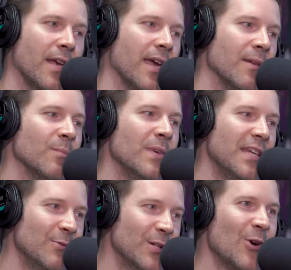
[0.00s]
And
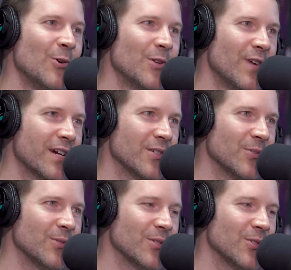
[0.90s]
he would go in the record
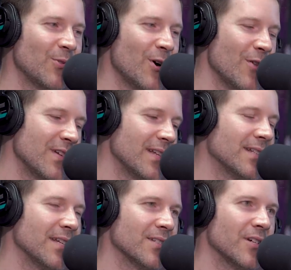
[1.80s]
store so often
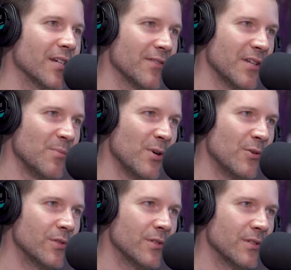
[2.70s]
that they started giving him
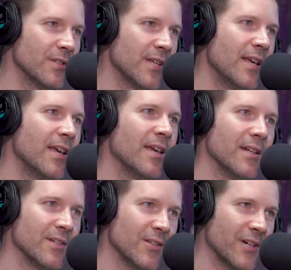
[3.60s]
posters
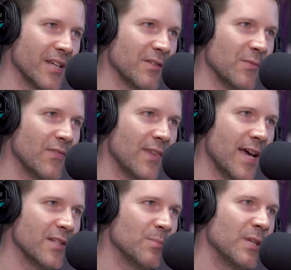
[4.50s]
and they started giving him
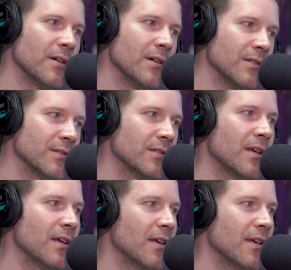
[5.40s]
flats because,